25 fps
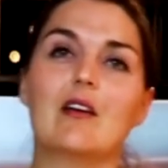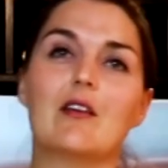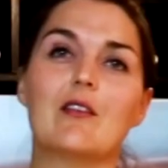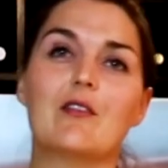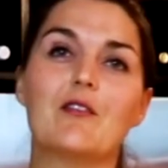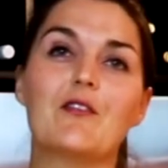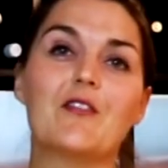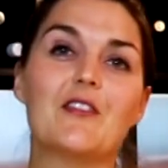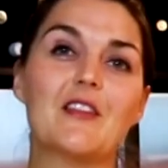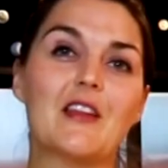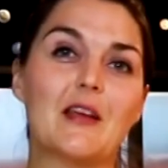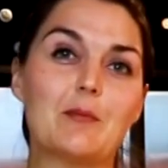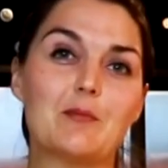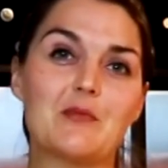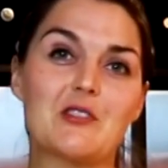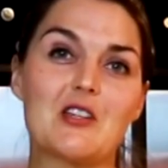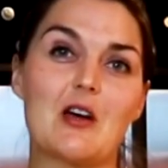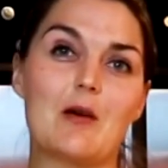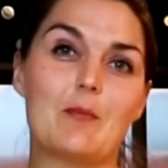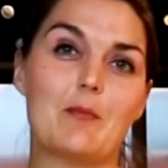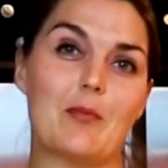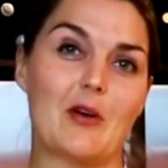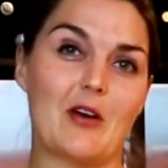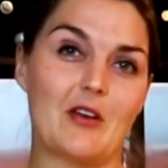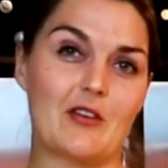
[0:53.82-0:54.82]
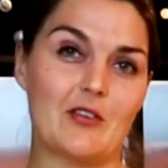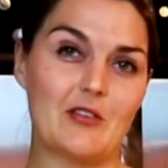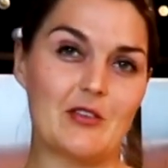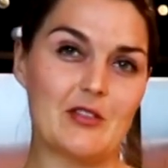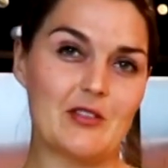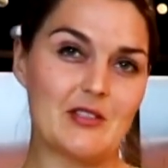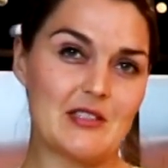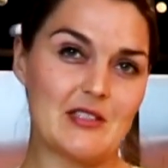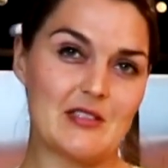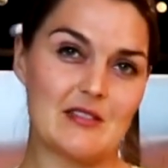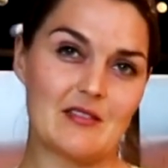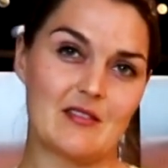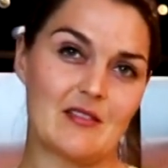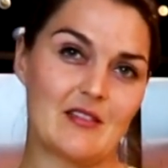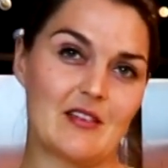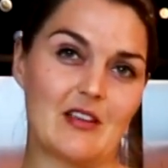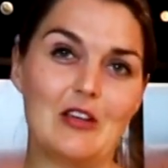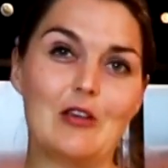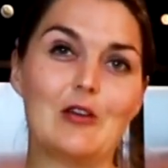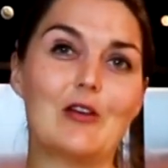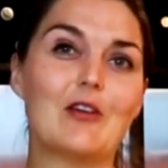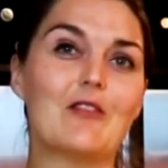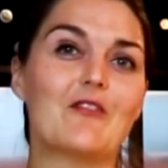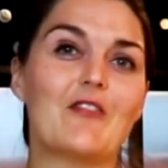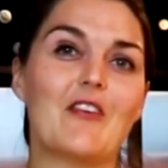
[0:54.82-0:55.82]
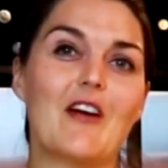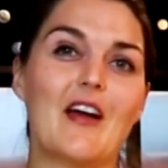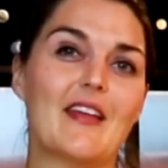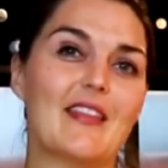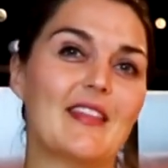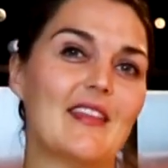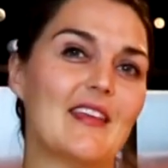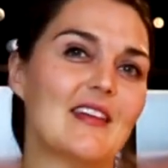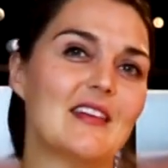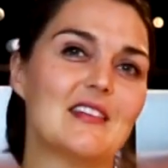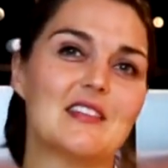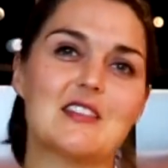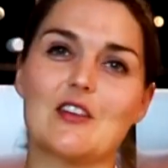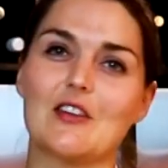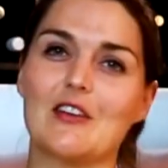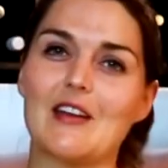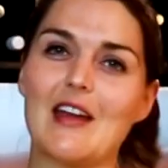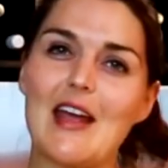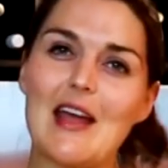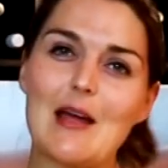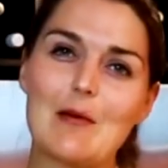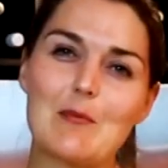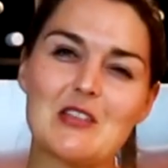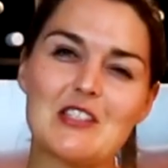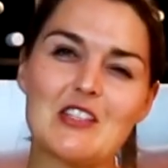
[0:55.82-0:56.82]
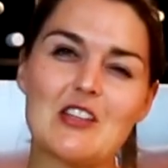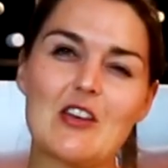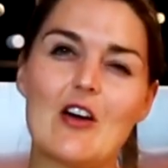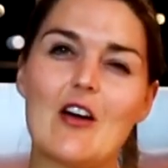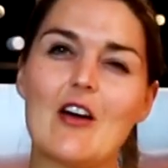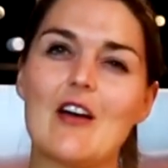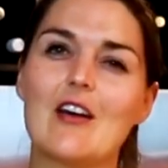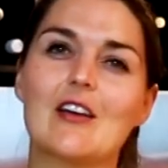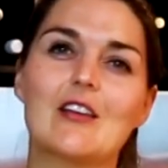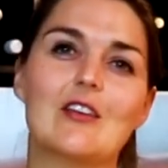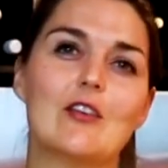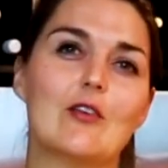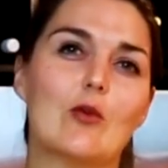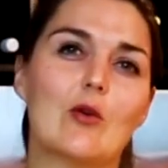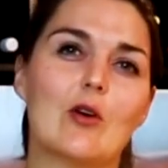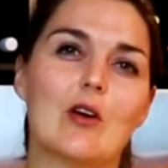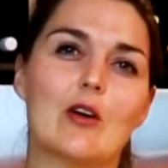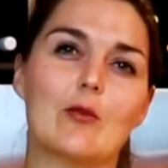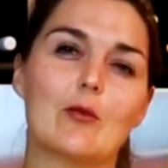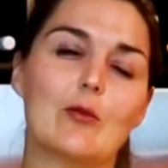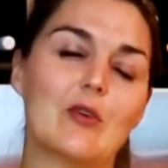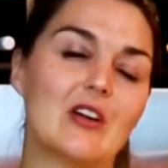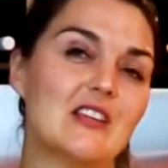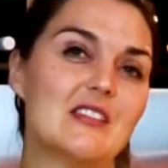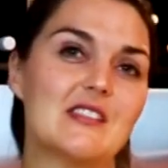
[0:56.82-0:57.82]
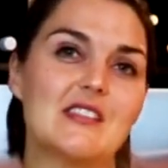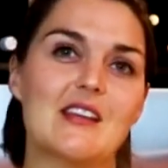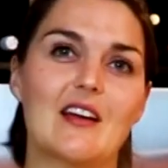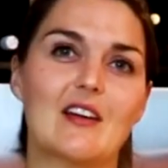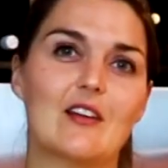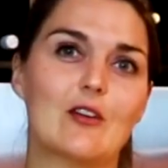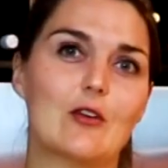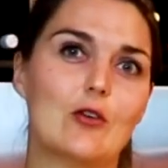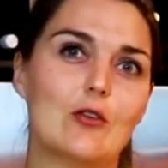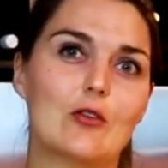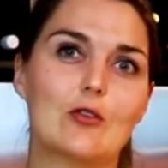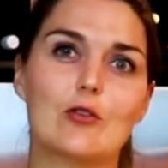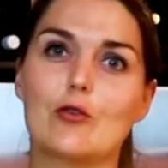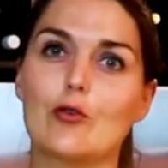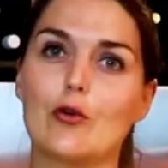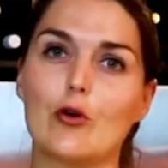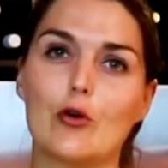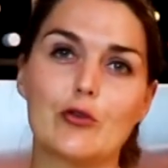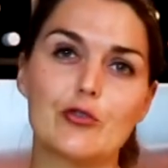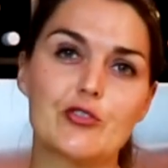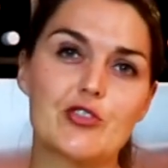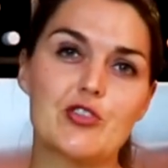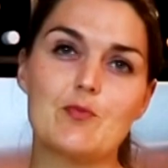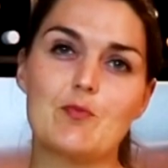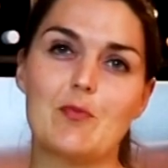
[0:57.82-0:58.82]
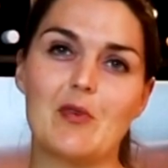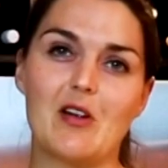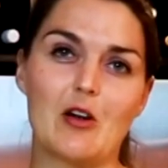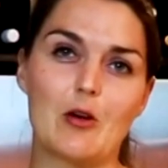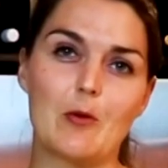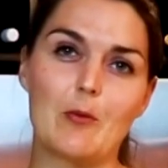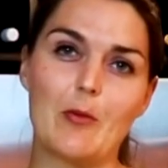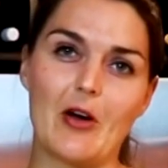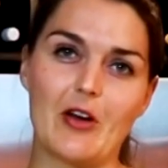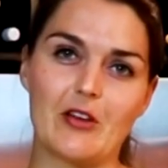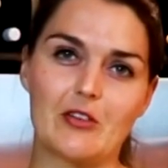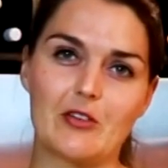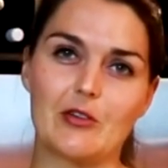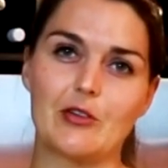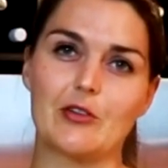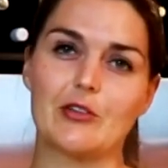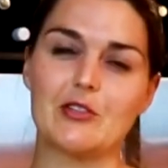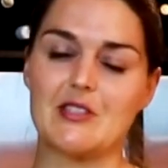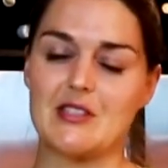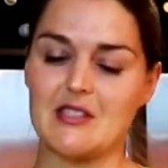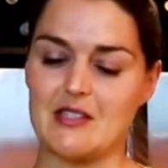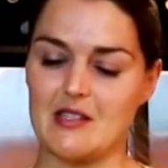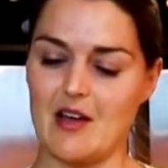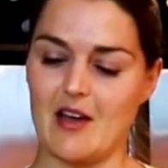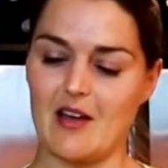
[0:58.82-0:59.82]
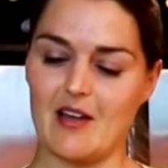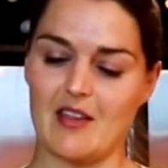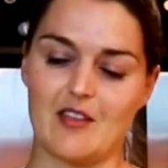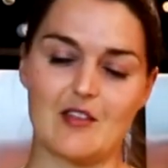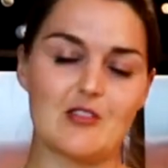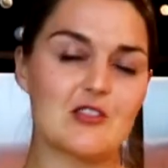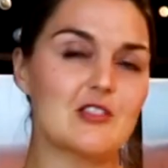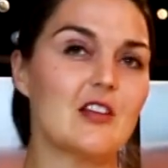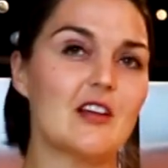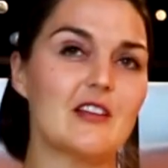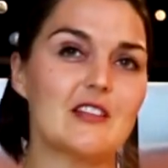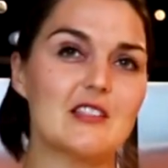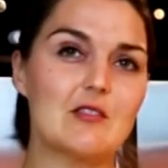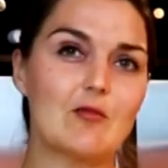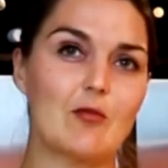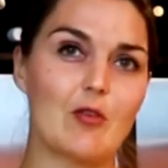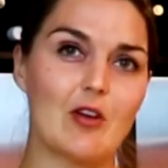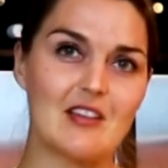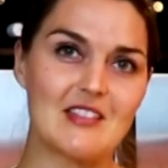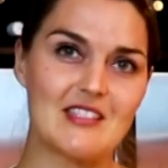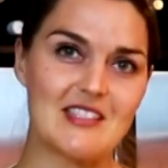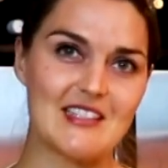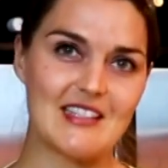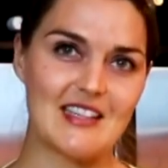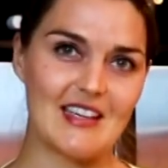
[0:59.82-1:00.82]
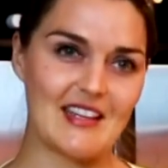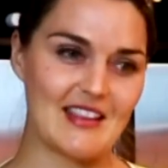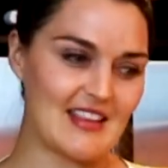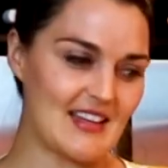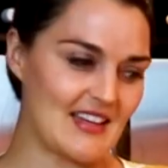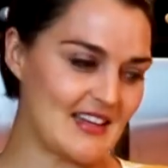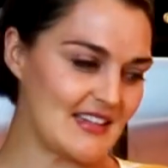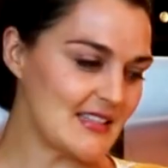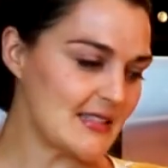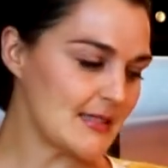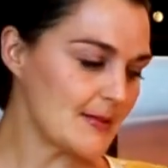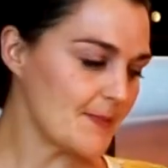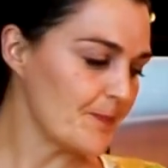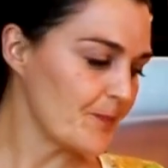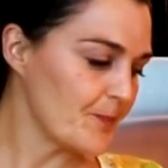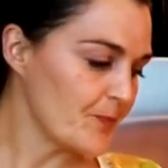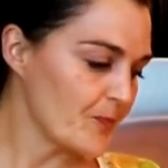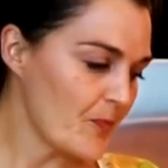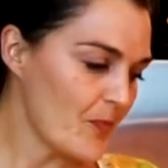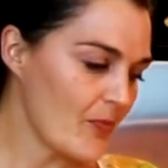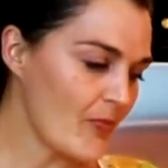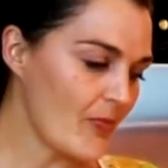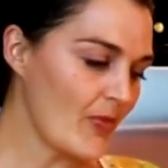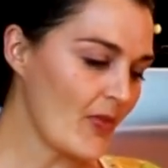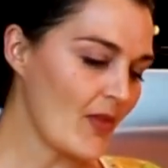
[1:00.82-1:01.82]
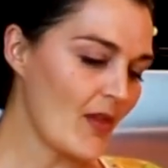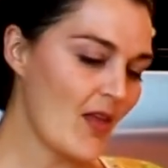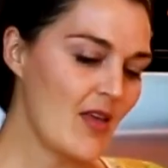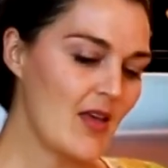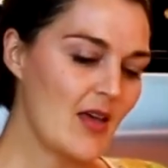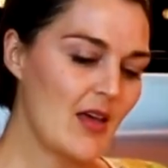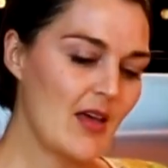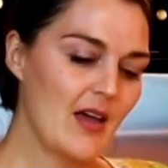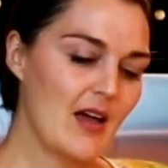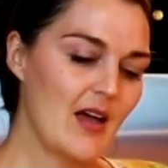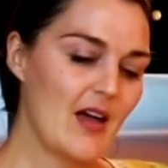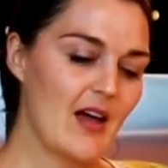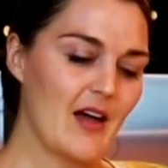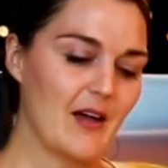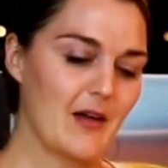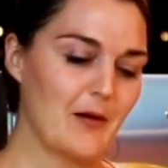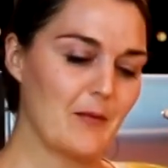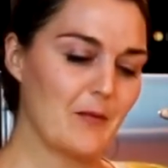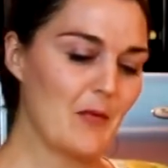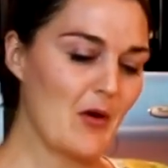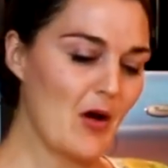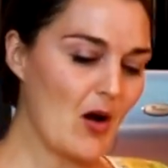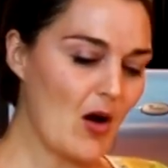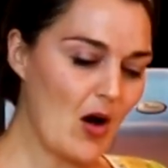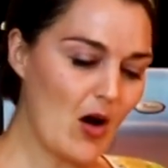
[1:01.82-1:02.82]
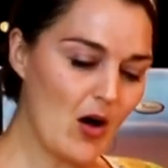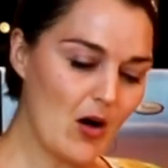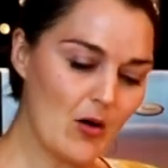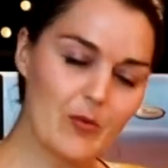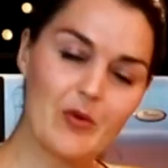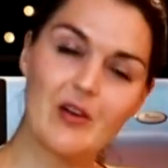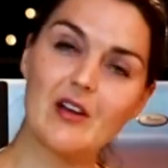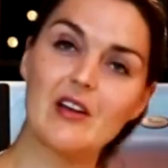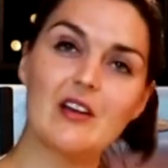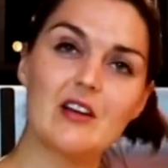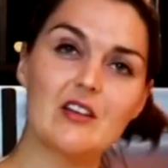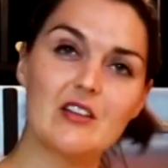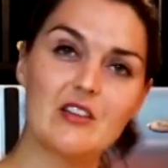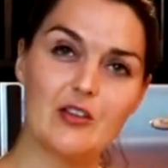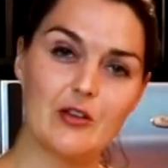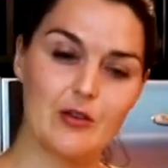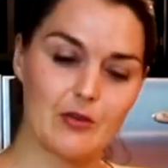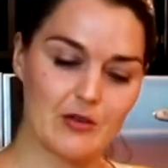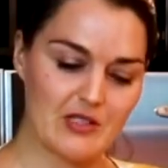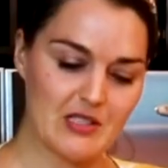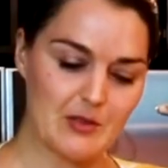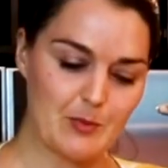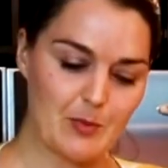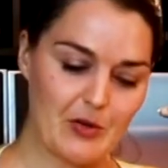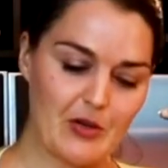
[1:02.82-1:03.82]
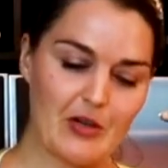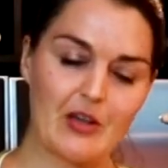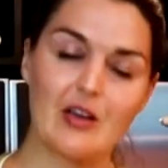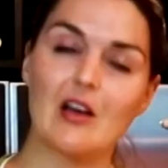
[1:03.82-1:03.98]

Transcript: Flip top bottles. You can find these on Amazon or recycled Grolsch beer bottles. There's lots of ways to get these. All we're going to do is put